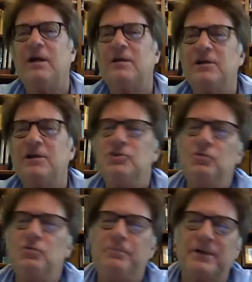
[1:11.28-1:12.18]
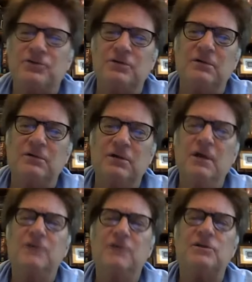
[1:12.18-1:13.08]
can you picture
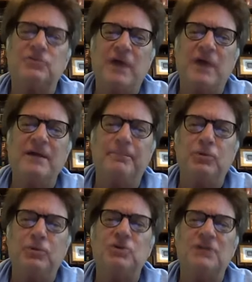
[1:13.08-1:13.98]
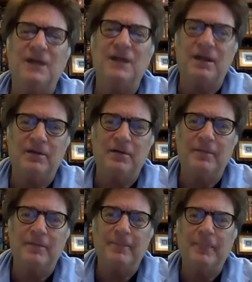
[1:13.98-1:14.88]
to try to put together
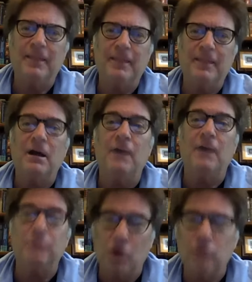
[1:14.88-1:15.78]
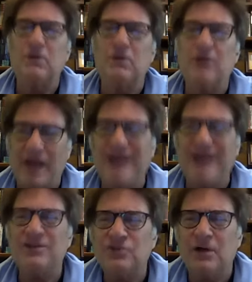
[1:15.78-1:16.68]
a broken
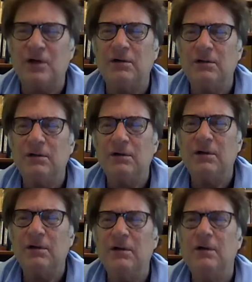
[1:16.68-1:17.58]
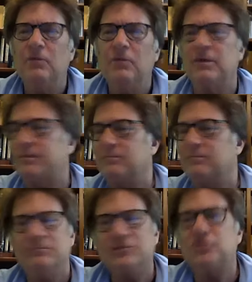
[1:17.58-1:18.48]
eggshell with
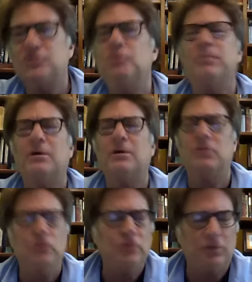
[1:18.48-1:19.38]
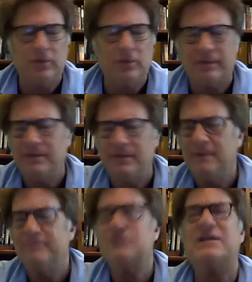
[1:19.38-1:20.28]
super glue or with
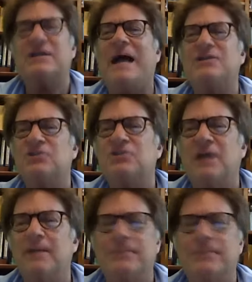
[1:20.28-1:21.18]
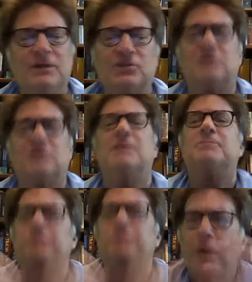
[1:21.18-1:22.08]
Scotch tape? It just keeps
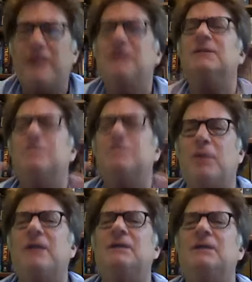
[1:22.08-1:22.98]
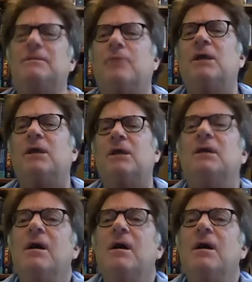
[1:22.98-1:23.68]
breaking and breaking and breaking.